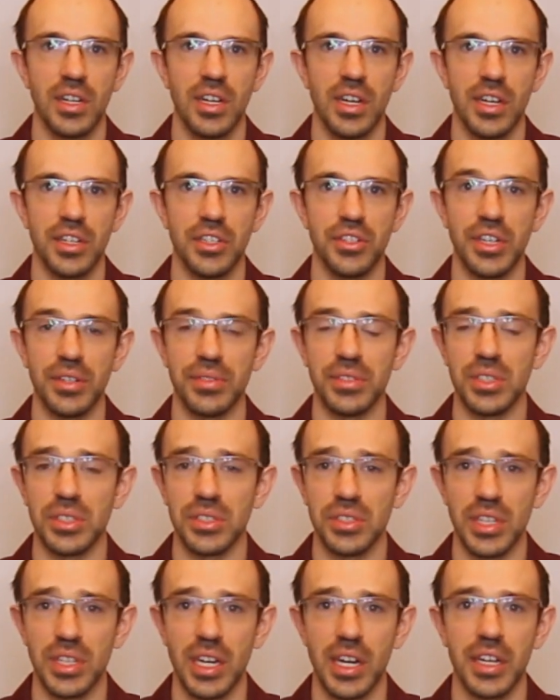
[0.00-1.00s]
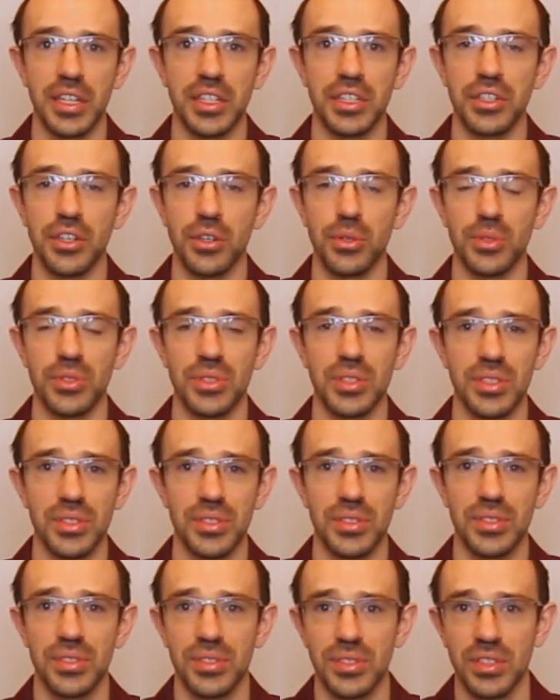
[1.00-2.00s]
and you'd have to decide, is
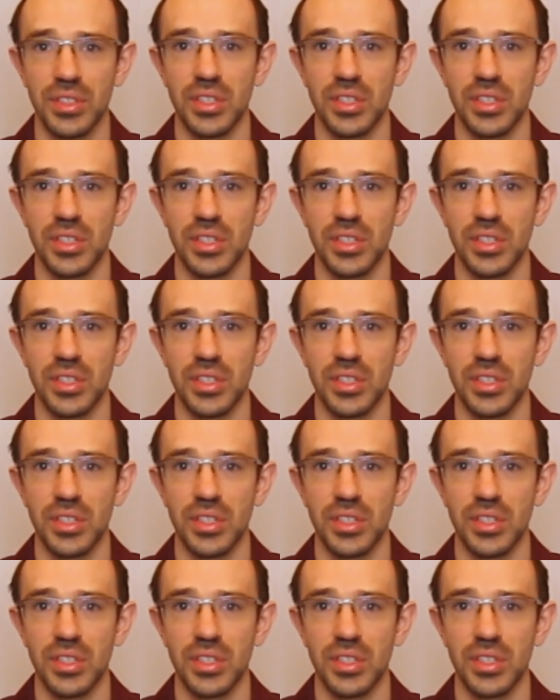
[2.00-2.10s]
this